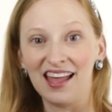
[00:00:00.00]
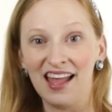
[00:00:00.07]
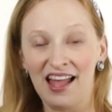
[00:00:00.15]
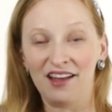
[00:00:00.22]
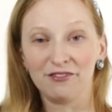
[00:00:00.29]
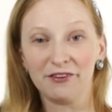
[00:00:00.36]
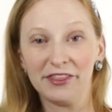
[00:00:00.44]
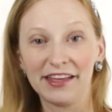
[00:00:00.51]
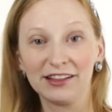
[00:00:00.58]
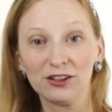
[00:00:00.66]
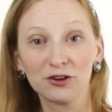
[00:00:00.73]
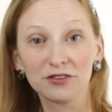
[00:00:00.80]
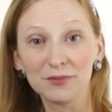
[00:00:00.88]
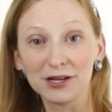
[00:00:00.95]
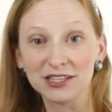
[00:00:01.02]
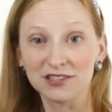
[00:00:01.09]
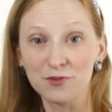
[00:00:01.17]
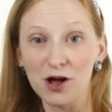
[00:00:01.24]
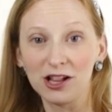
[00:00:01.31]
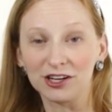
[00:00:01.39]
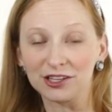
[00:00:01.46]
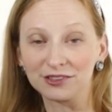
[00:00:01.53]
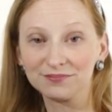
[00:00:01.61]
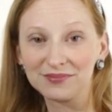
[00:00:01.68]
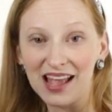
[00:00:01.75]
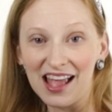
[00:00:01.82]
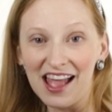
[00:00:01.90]
Everything looks much smaller.
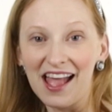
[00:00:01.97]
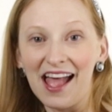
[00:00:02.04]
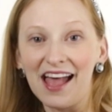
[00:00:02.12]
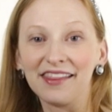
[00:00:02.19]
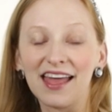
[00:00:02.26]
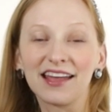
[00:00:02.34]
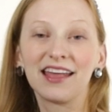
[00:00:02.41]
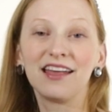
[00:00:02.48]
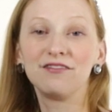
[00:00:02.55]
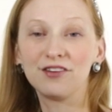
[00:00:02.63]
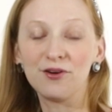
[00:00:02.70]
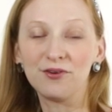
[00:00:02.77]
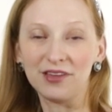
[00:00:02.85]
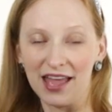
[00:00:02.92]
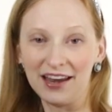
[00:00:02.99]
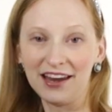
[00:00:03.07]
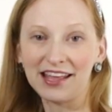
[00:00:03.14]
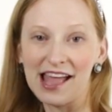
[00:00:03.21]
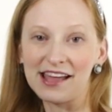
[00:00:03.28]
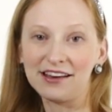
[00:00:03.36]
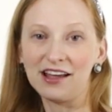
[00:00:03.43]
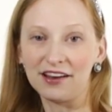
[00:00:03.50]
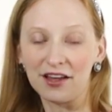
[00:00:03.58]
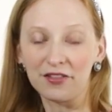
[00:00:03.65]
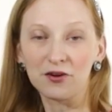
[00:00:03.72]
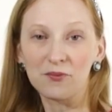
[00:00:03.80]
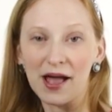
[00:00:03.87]
And that gives you, yet again,
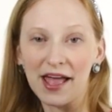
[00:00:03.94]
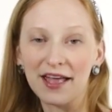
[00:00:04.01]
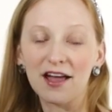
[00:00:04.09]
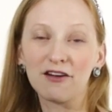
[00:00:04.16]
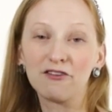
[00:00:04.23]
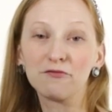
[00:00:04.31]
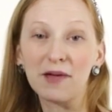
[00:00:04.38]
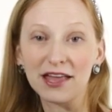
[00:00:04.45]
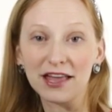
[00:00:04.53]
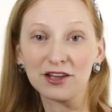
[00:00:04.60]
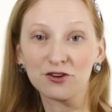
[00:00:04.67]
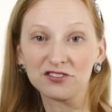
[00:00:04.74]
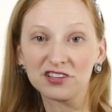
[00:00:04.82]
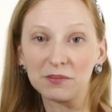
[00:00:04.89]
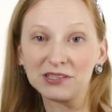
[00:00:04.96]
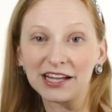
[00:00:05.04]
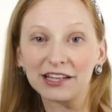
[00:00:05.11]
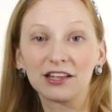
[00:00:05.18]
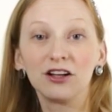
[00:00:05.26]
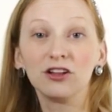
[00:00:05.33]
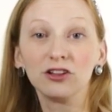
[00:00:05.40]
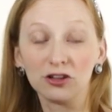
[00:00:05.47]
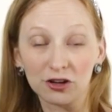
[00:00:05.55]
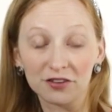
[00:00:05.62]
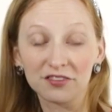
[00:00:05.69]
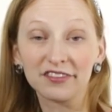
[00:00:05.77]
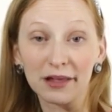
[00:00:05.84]
another way of making your subject
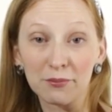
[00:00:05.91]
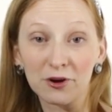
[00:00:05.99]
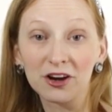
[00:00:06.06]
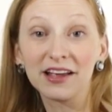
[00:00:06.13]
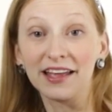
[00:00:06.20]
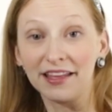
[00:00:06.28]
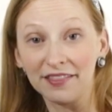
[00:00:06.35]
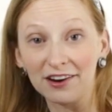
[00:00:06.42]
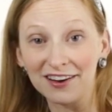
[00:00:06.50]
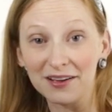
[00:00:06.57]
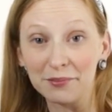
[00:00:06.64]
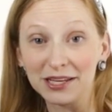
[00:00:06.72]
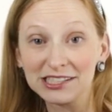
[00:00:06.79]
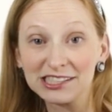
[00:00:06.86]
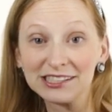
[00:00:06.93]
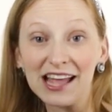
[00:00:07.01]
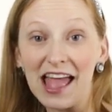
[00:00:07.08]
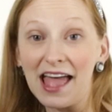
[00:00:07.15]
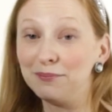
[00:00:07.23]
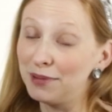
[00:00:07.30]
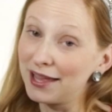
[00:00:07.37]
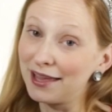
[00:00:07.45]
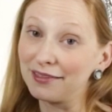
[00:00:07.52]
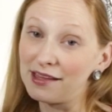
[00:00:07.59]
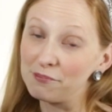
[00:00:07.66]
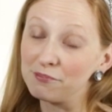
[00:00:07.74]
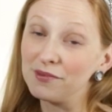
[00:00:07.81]
look slimmer in their image and
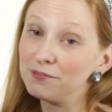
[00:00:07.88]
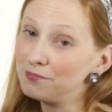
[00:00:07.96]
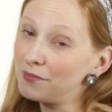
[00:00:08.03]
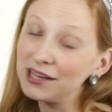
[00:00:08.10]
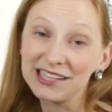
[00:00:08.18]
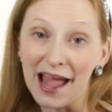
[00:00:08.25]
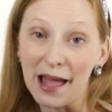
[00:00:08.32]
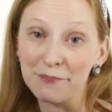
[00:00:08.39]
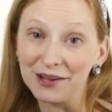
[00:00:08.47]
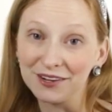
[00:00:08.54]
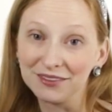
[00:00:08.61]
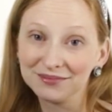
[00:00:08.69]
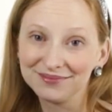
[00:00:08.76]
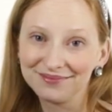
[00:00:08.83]
making them much happier.